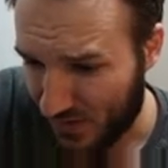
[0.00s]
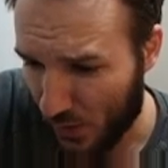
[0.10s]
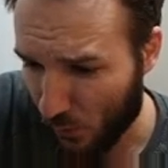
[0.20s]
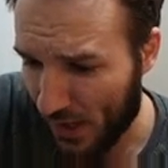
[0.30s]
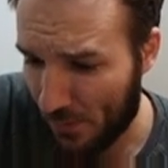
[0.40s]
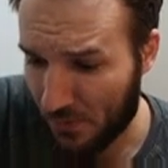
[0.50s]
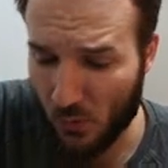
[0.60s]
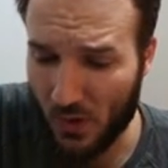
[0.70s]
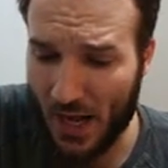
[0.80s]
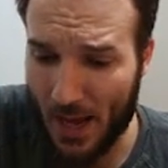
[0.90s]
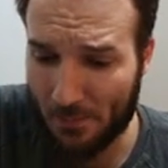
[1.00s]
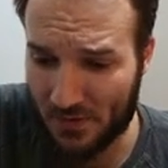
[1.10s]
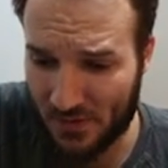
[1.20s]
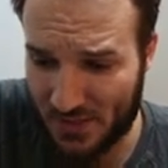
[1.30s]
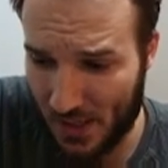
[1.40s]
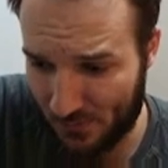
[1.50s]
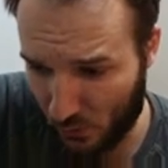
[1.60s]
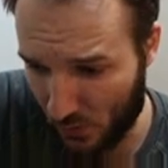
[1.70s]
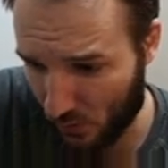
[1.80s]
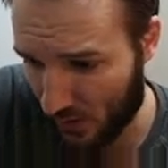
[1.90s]
what, hap- what happened the time that
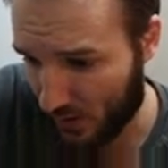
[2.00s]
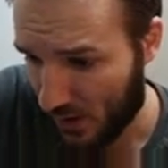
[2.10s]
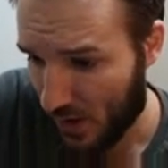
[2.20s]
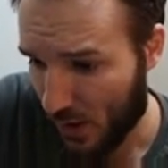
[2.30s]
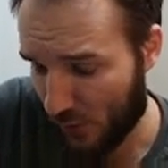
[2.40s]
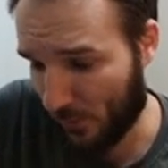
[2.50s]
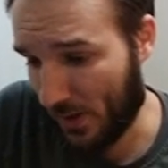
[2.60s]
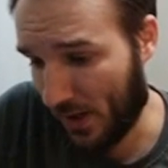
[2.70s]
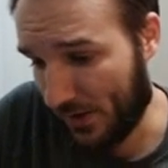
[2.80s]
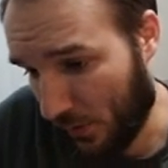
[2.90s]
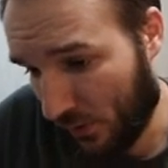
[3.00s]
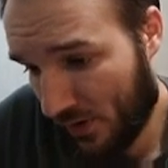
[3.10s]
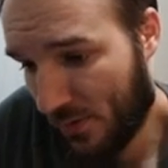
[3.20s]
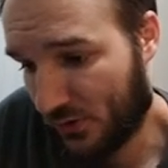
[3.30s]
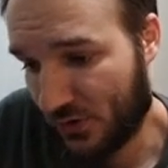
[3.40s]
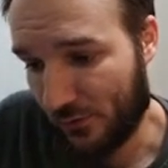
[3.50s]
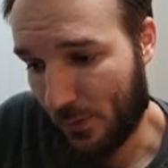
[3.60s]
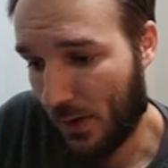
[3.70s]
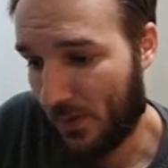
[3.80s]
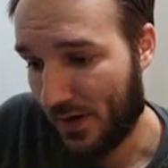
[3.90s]
we were overbought, that we were the most
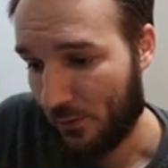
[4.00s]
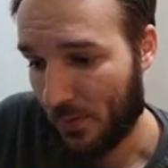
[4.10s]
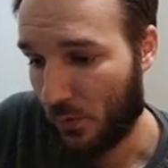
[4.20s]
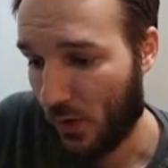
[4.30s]
overbought we'd ever been?